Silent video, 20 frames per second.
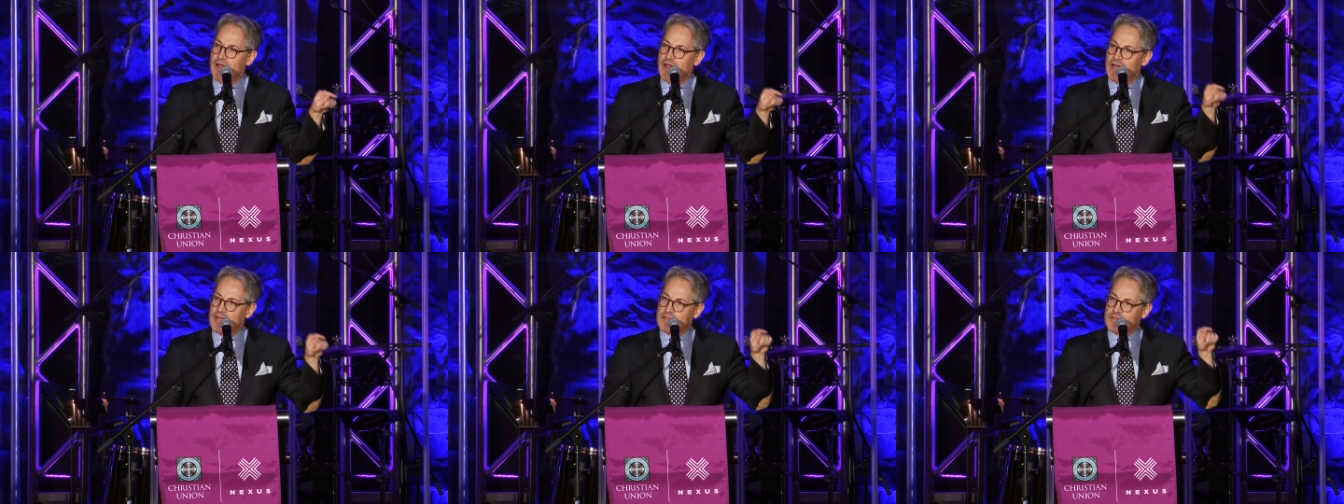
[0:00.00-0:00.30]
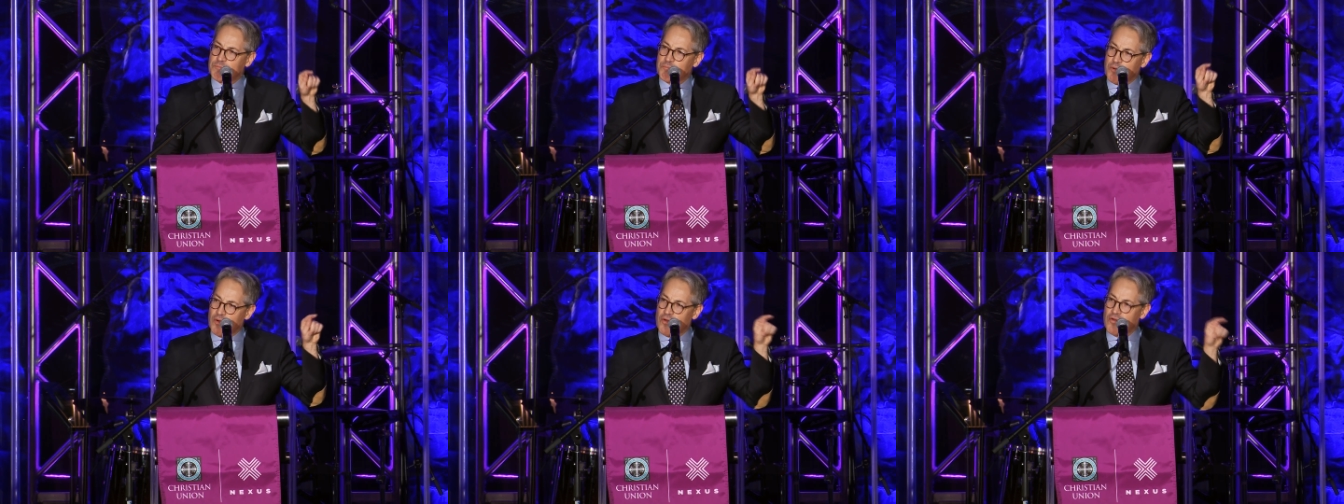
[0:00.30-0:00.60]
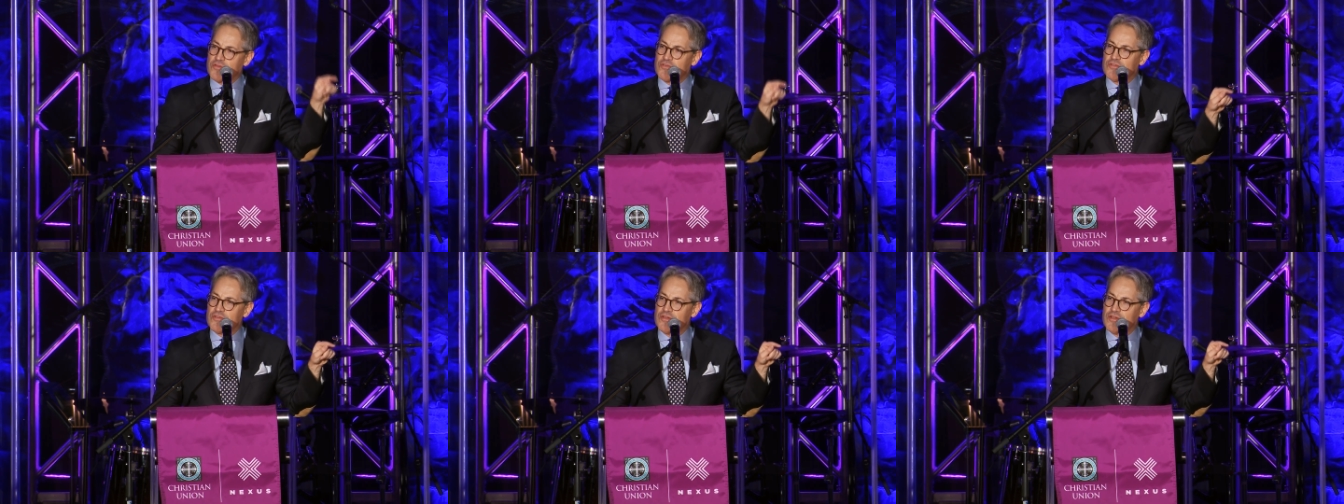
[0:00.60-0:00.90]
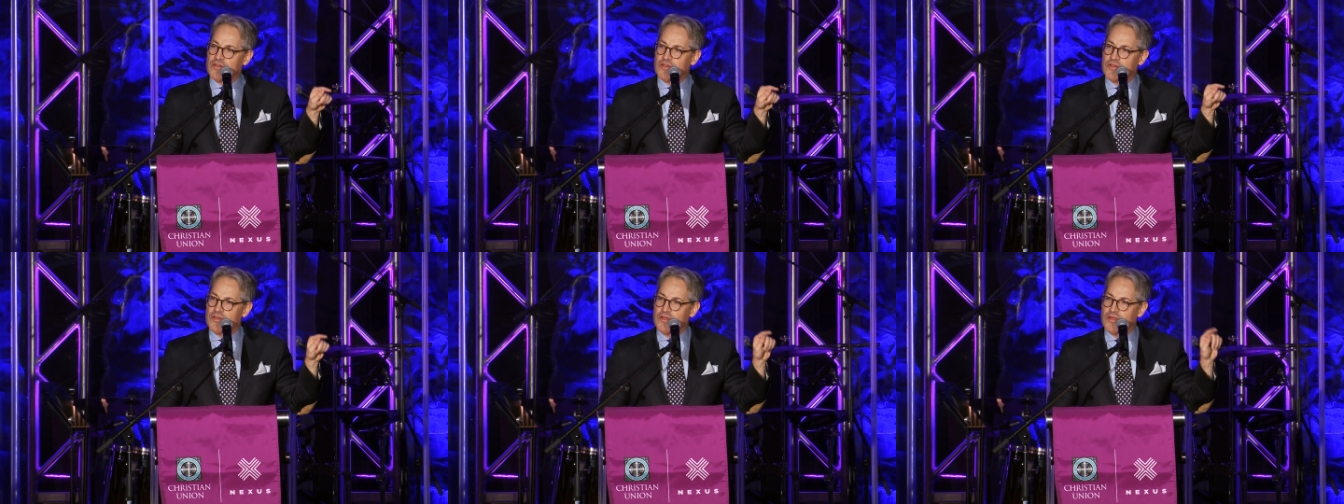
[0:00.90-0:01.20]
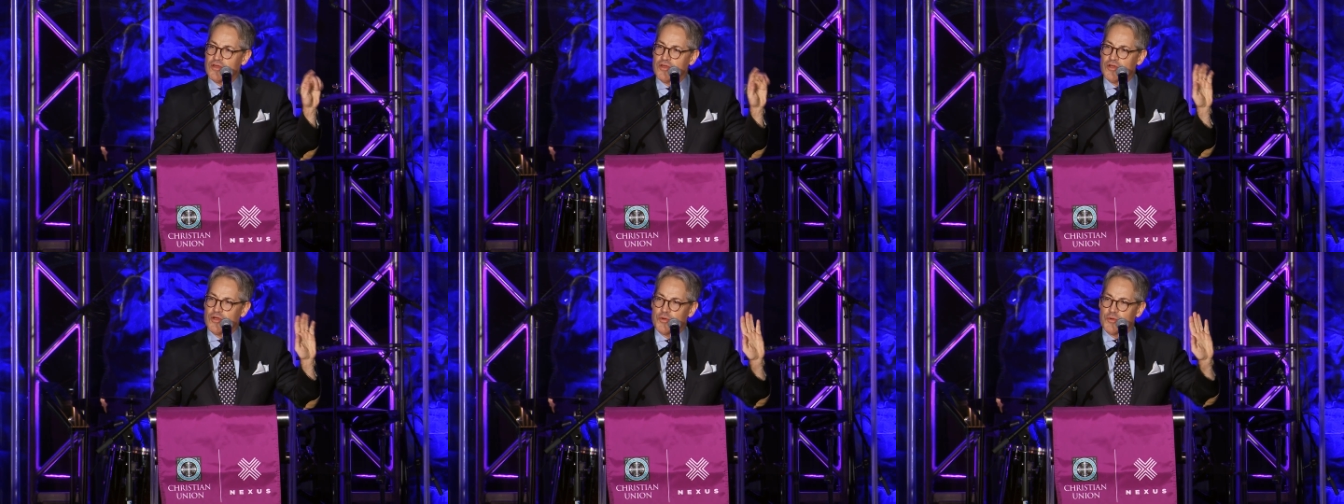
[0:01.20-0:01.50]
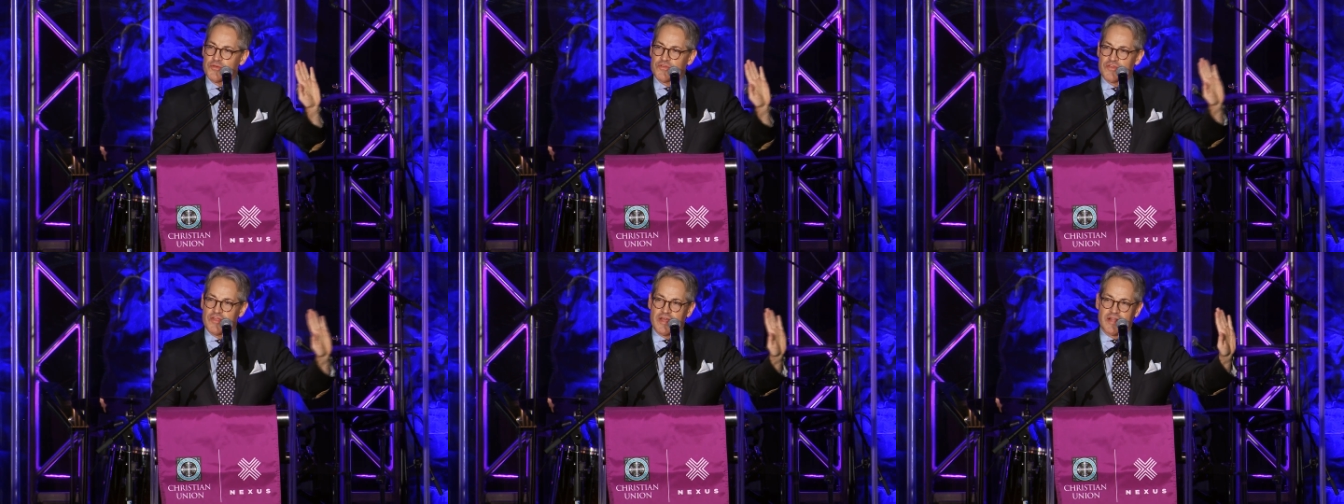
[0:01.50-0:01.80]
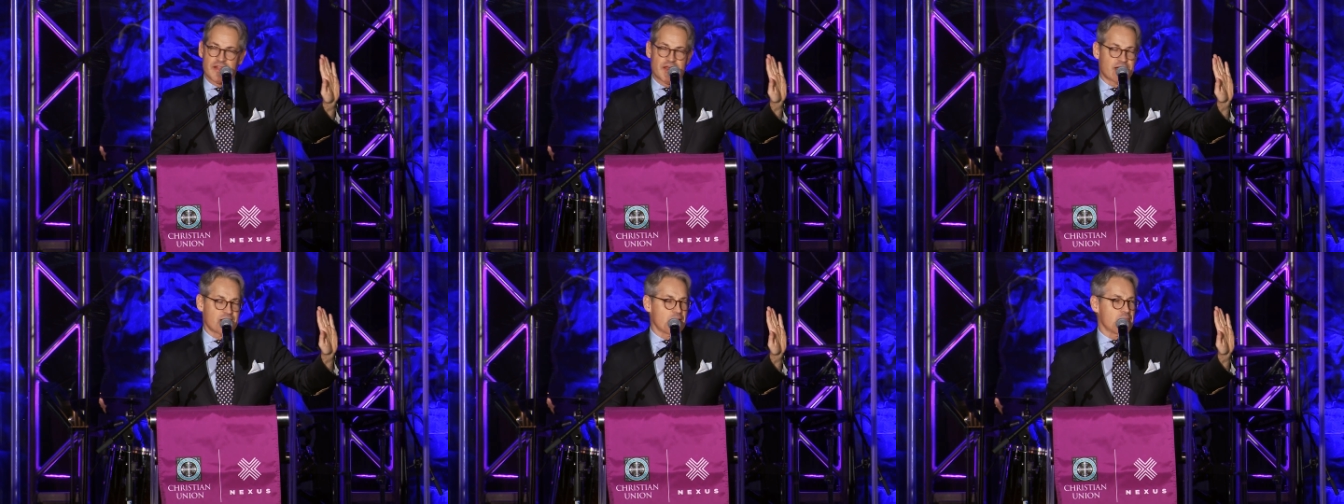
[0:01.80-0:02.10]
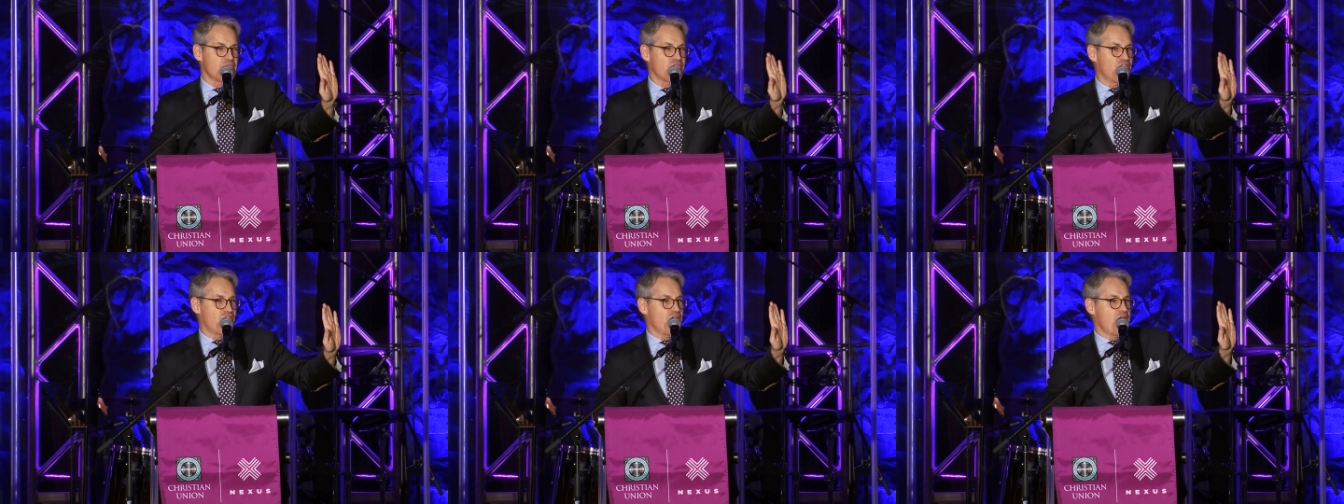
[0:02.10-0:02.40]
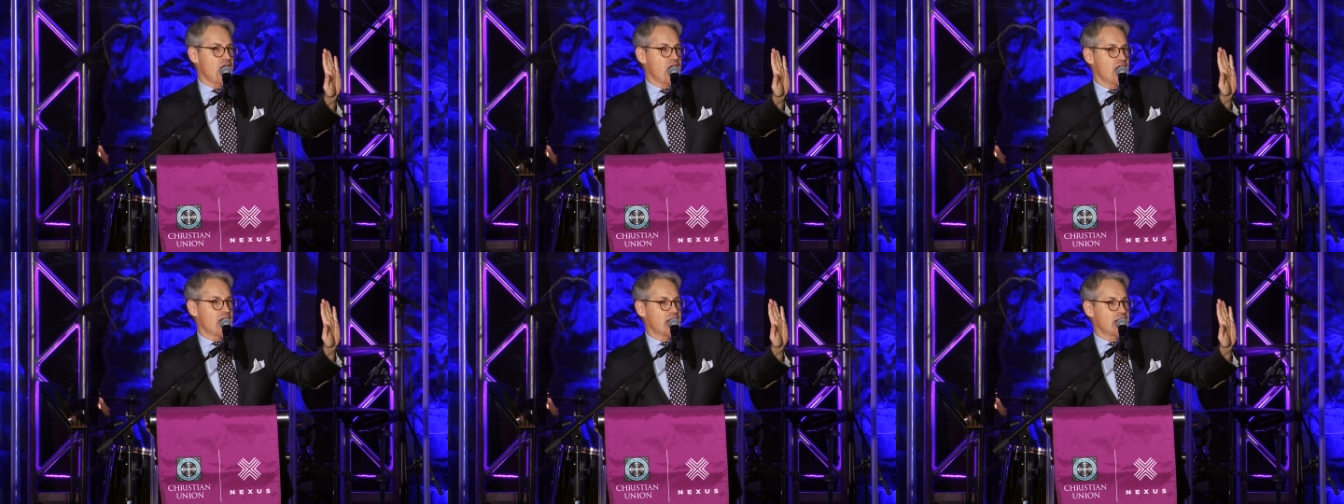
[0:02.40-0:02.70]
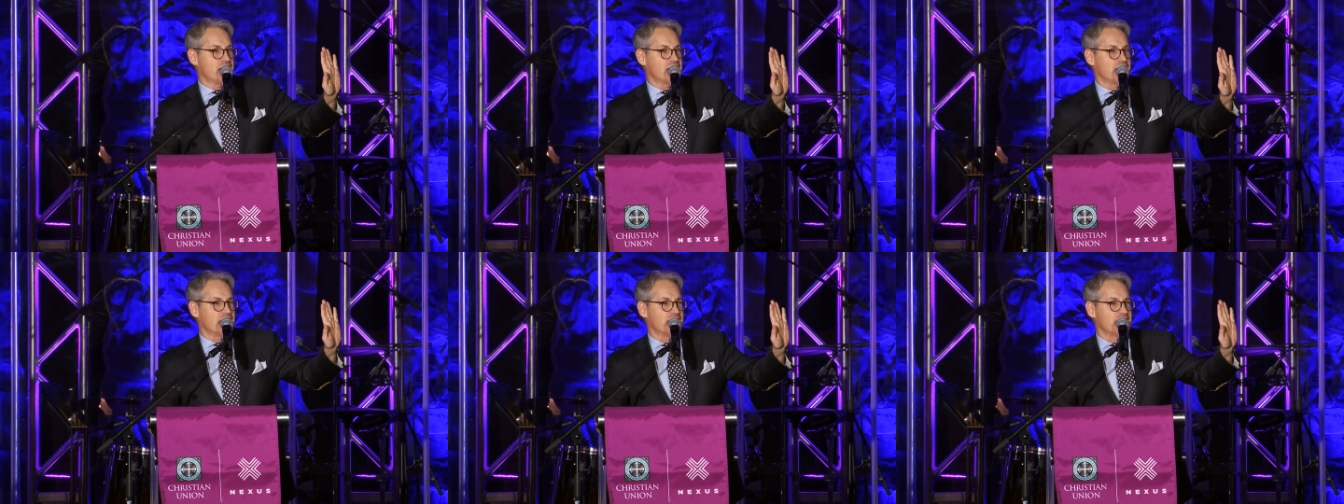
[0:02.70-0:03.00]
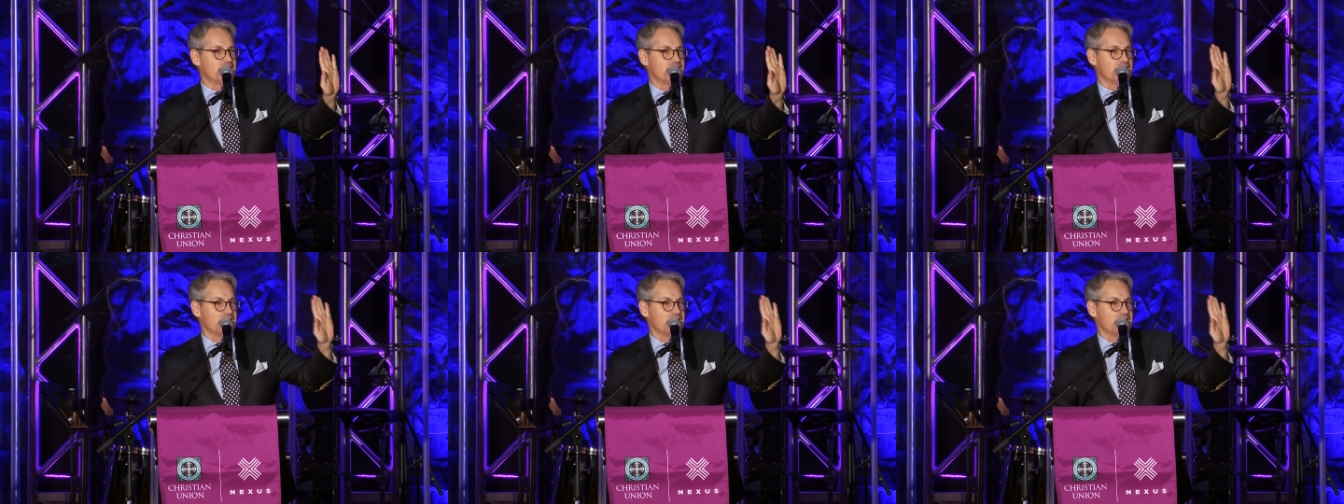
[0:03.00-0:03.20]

at the person who is saying like, I'm fine,